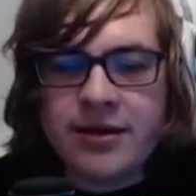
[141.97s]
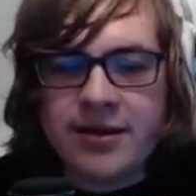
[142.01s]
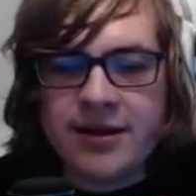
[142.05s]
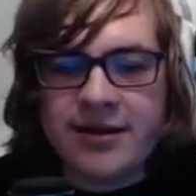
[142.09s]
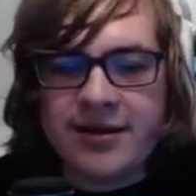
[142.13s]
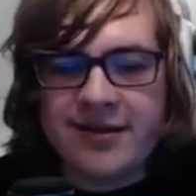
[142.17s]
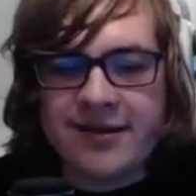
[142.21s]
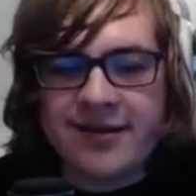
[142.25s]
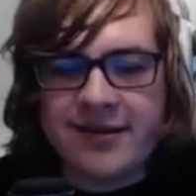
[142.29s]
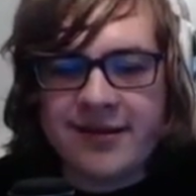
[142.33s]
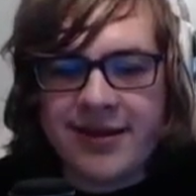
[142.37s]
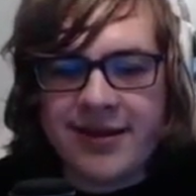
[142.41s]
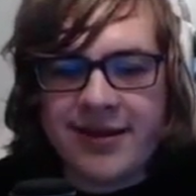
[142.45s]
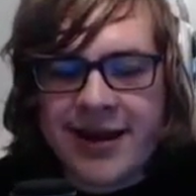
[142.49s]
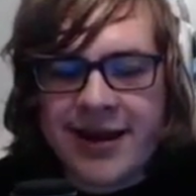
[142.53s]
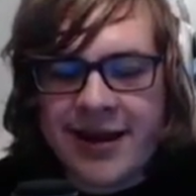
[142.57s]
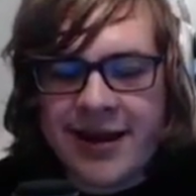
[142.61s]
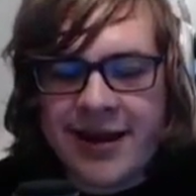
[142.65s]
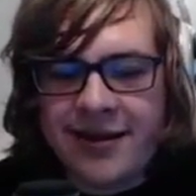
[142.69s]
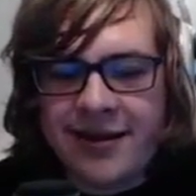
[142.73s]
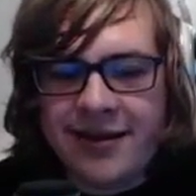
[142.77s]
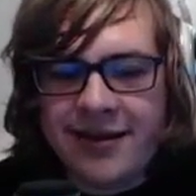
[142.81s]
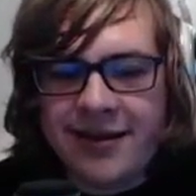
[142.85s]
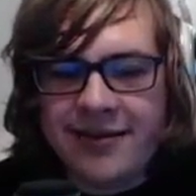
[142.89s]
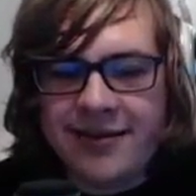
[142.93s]

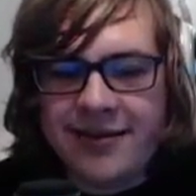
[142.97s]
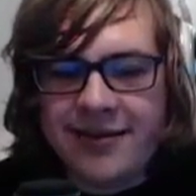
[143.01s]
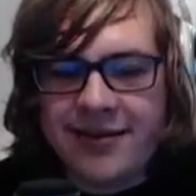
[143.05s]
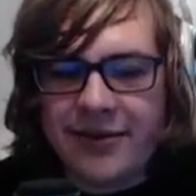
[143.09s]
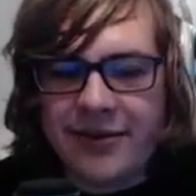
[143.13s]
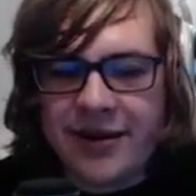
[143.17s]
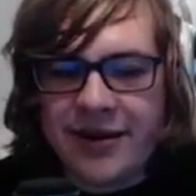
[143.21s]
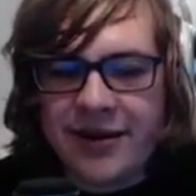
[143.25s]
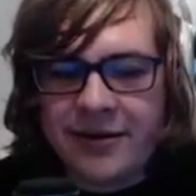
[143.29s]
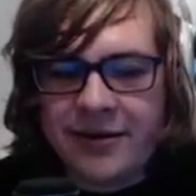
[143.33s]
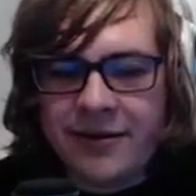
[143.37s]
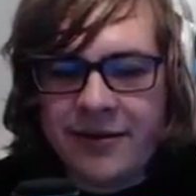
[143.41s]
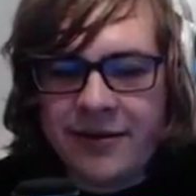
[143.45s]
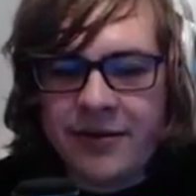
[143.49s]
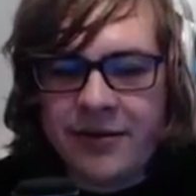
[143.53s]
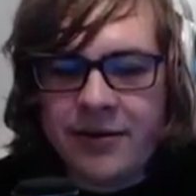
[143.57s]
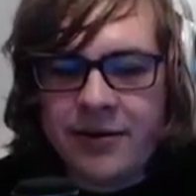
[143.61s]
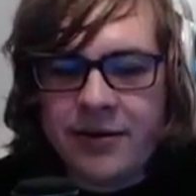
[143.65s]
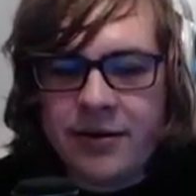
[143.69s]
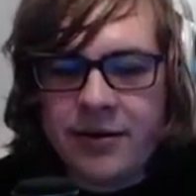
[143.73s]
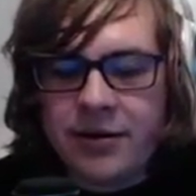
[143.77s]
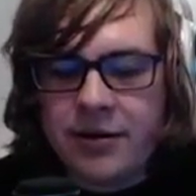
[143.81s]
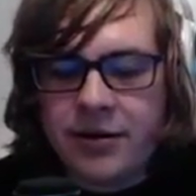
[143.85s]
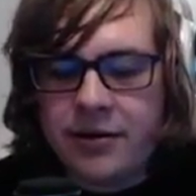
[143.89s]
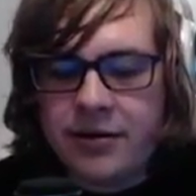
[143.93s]
slide. There we go.
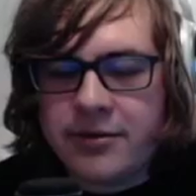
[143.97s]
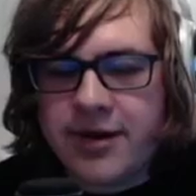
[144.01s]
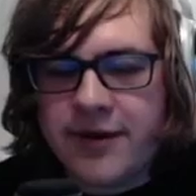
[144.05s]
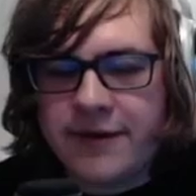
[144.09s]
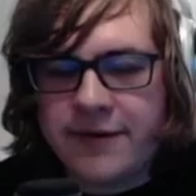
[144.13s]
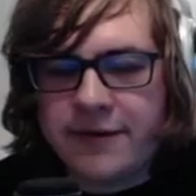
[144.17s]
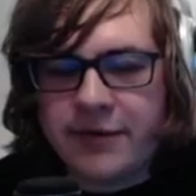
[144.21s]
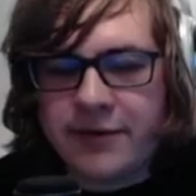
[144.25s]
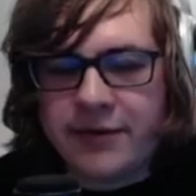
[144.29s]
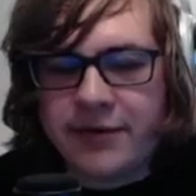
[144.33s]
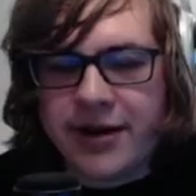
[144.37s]
After